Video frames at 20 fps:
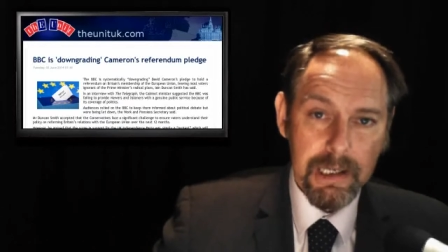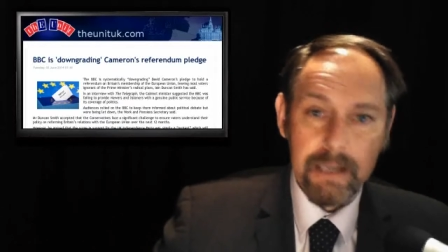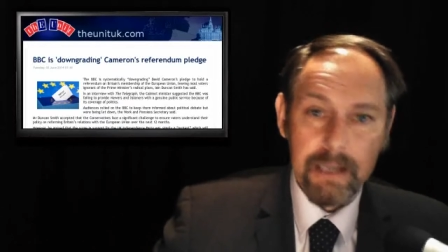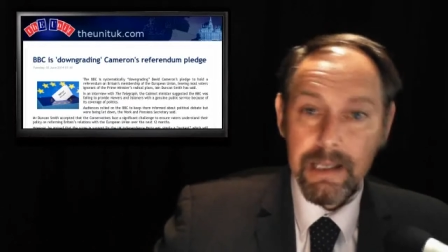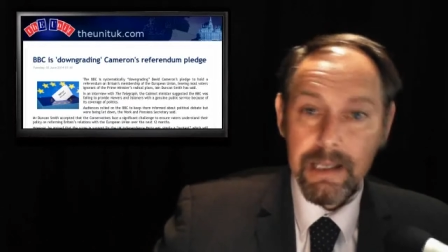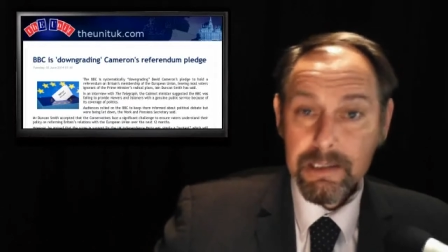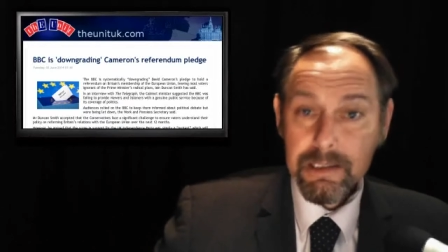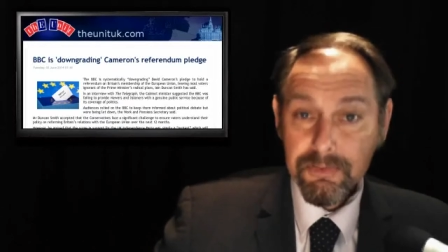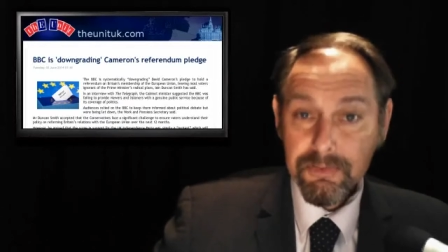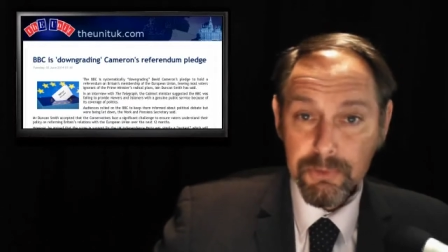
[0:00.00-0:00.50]

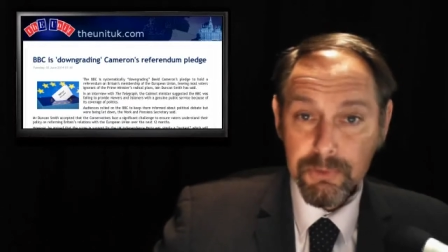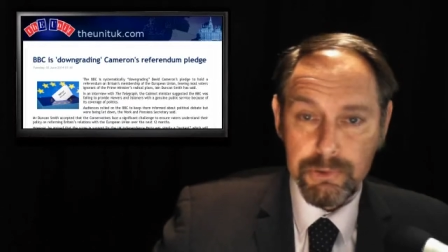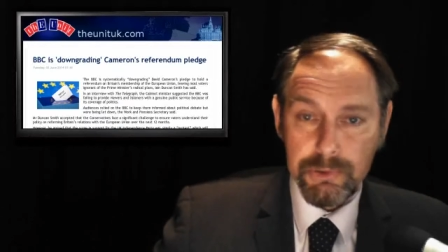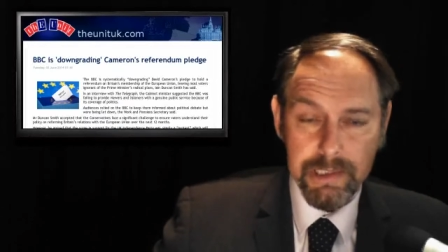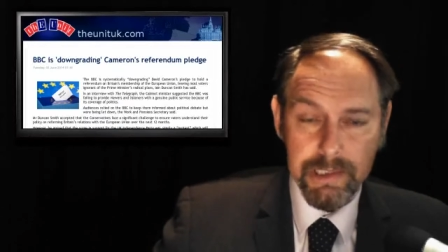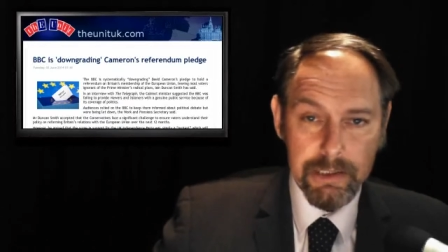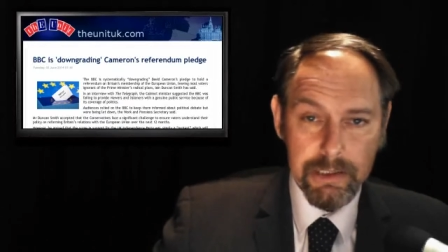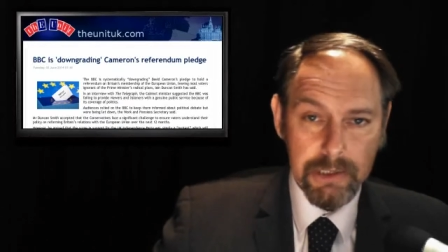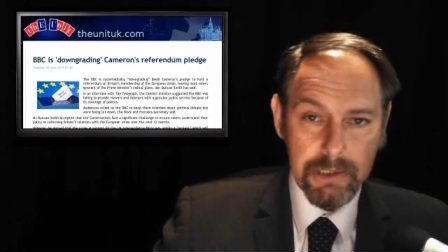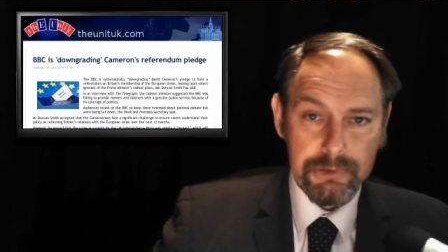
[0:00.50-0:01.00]
That's
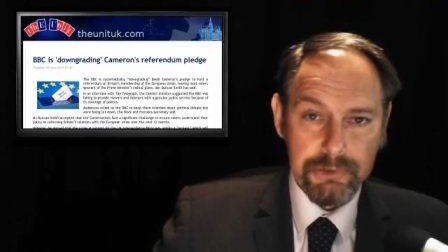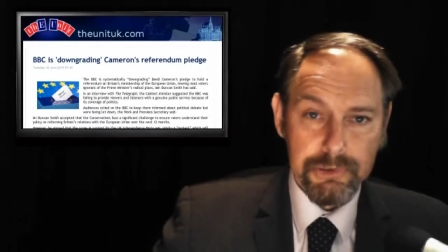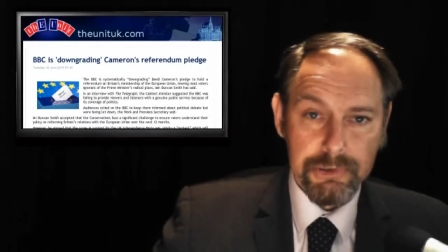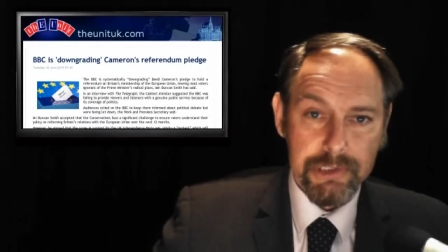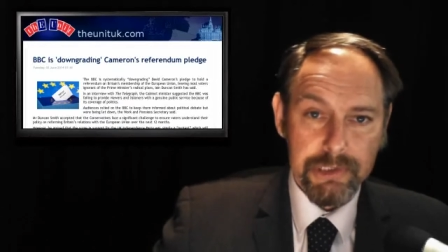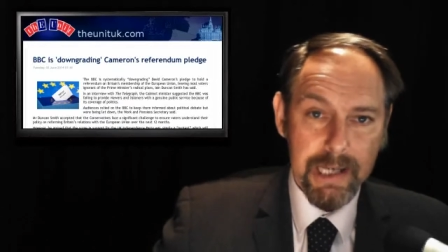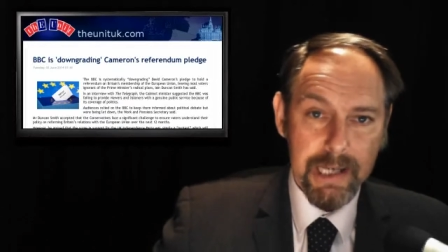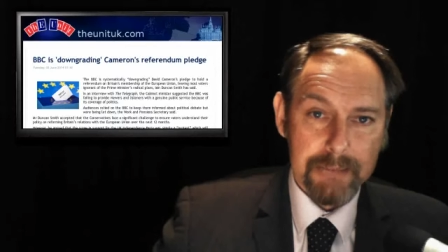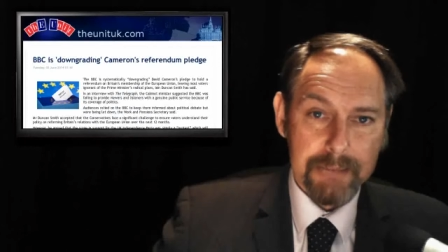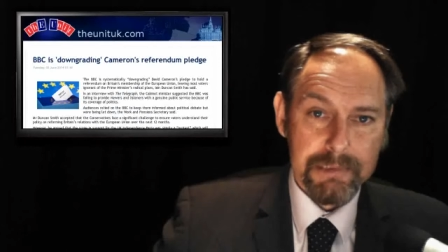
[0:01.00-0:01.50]
1400
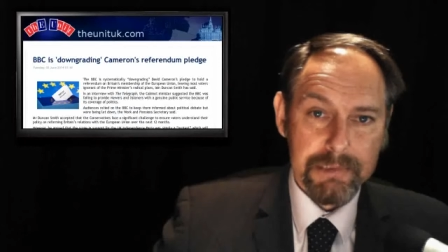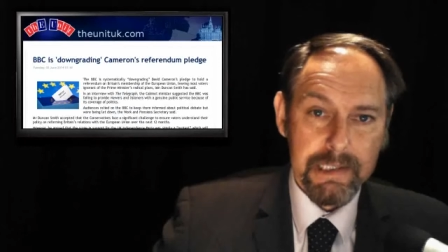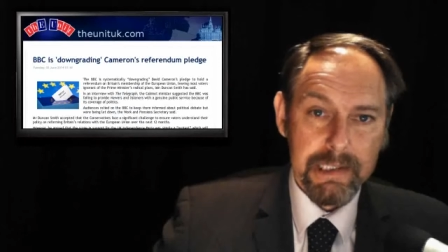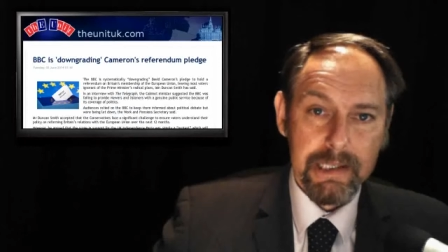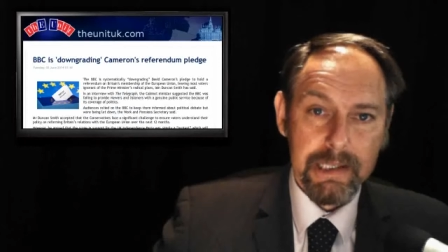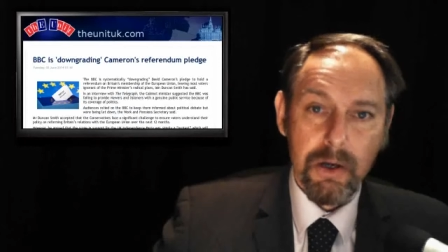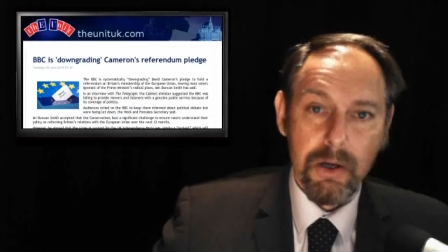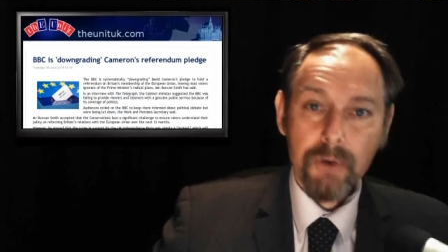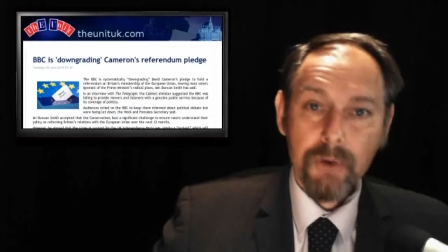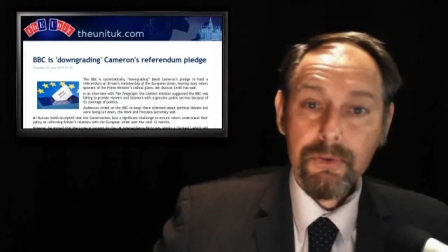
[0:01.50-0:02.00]

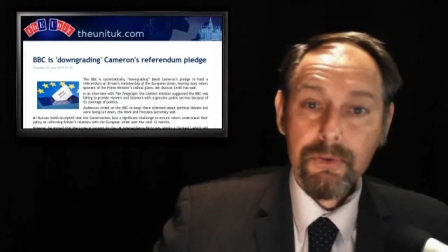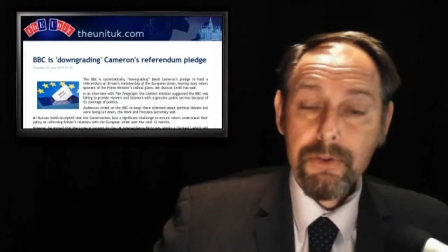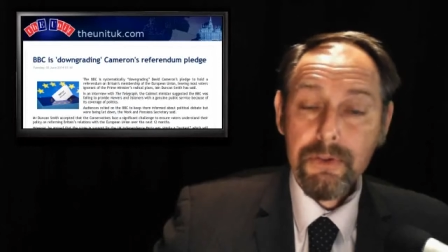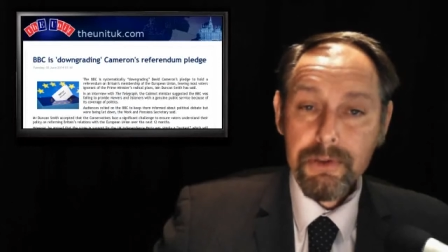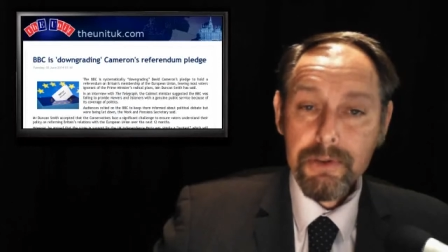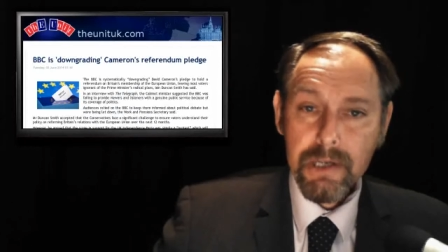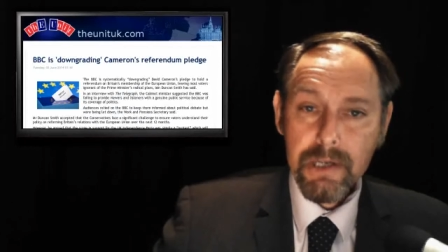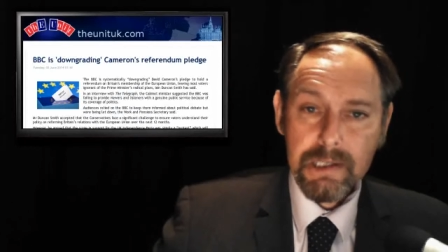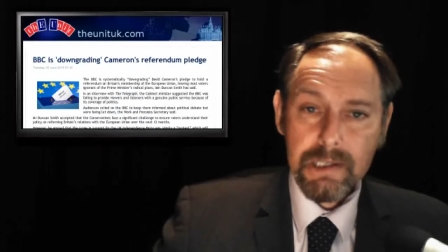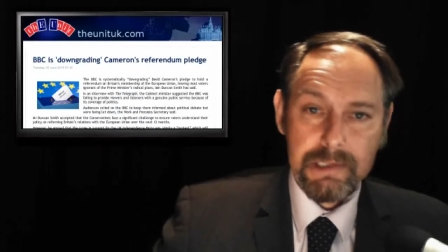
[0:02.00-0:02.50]
GMT on
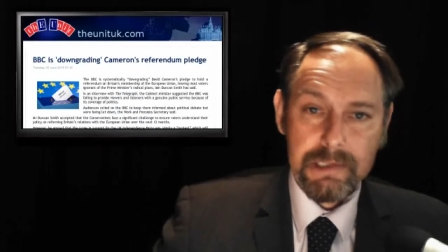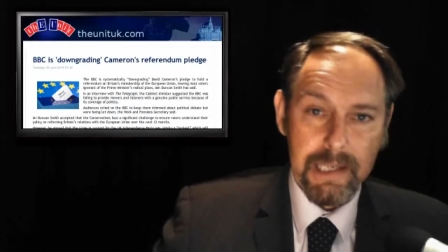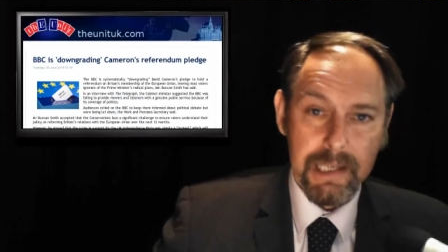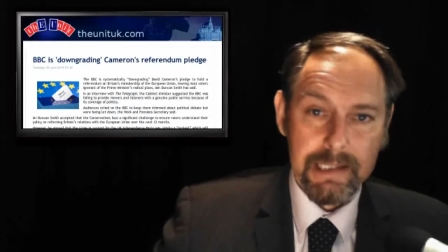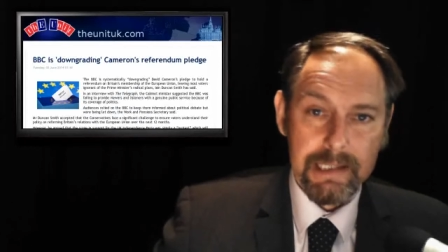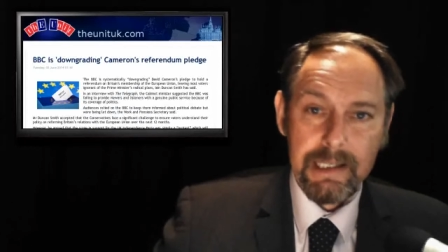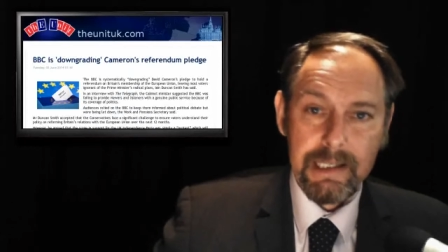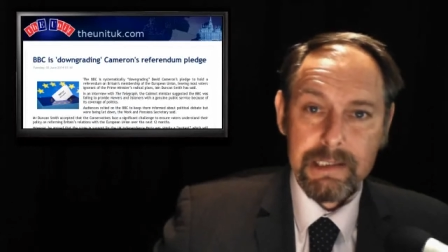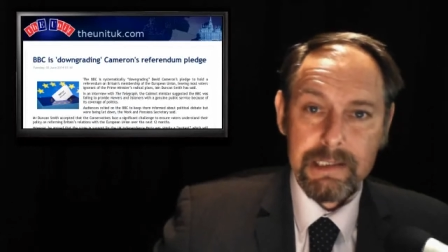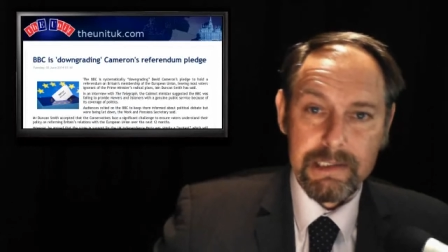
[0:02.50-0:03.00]

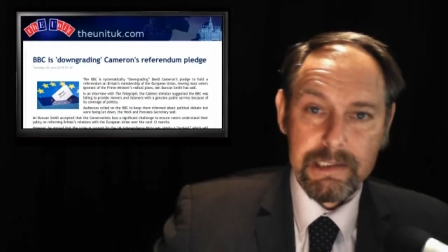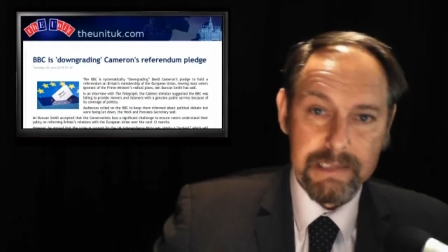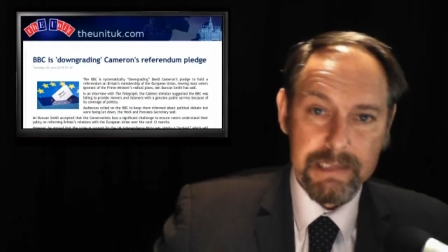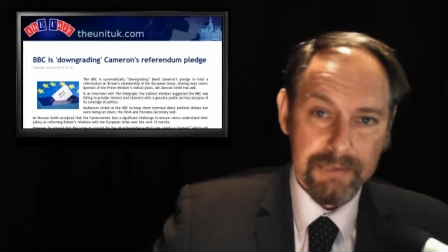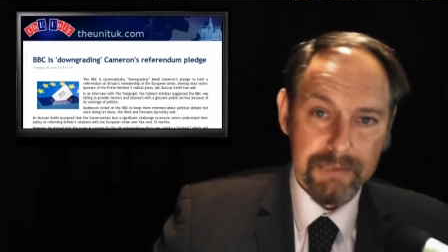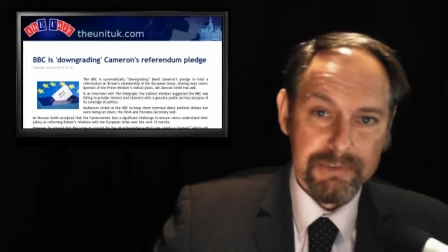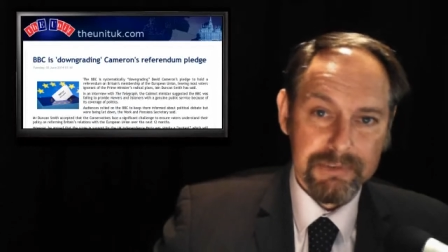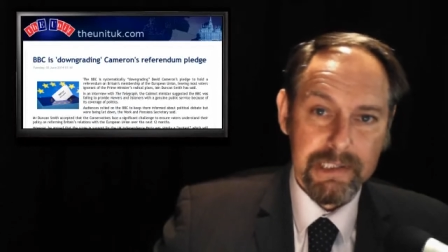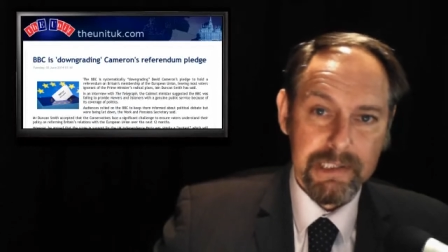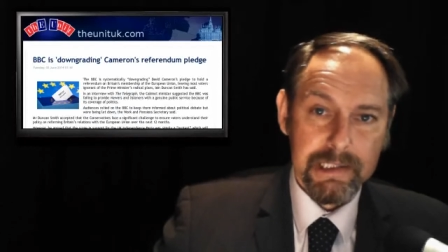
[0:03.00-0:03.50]
Thursday, the
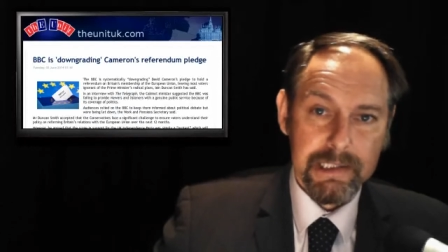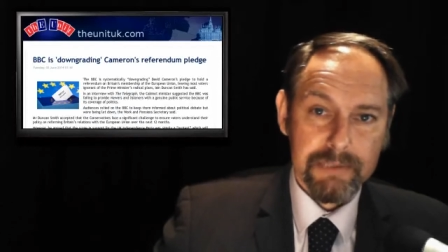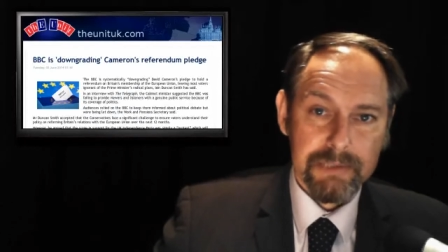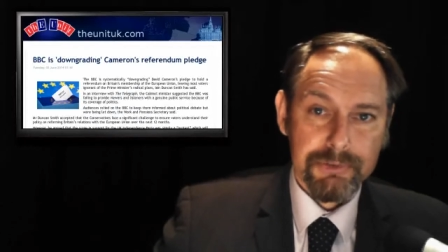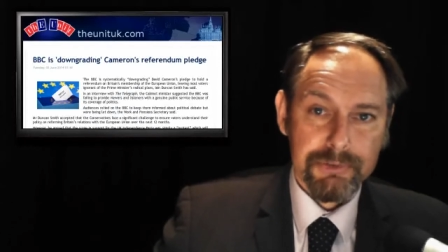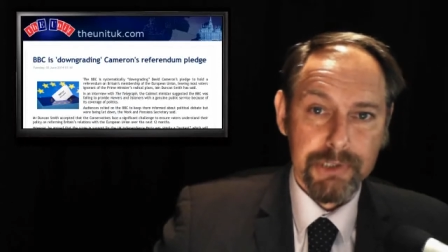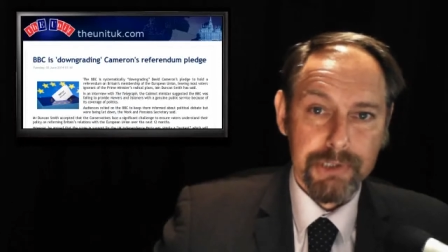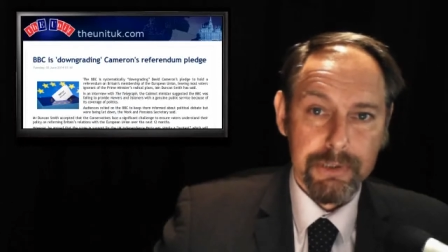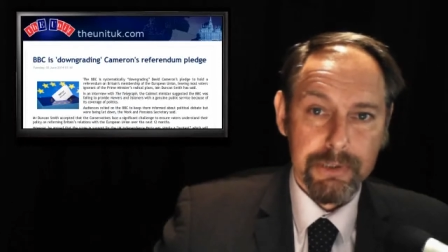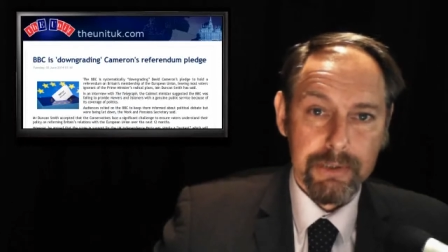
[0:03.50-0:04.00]
17th of
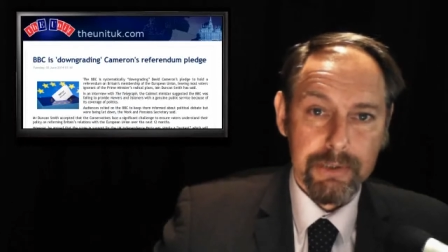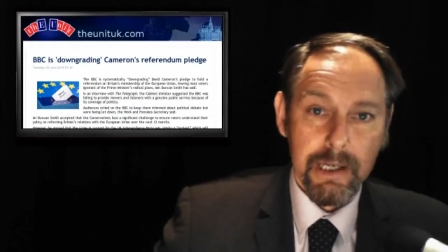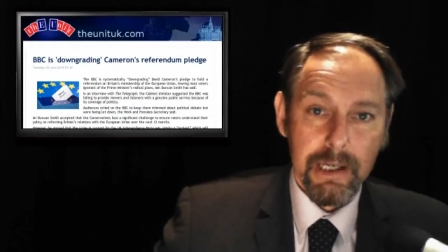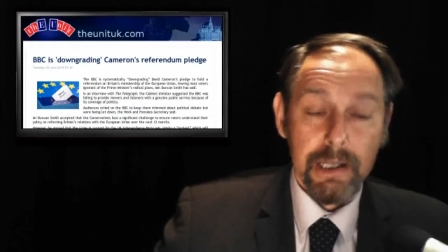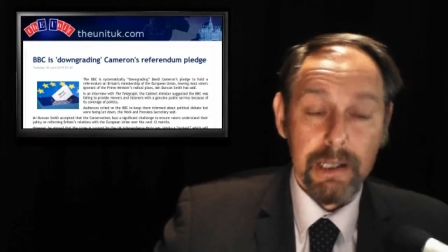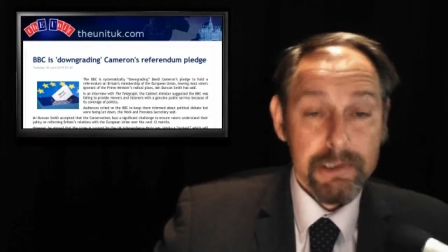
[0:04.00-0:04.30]
June.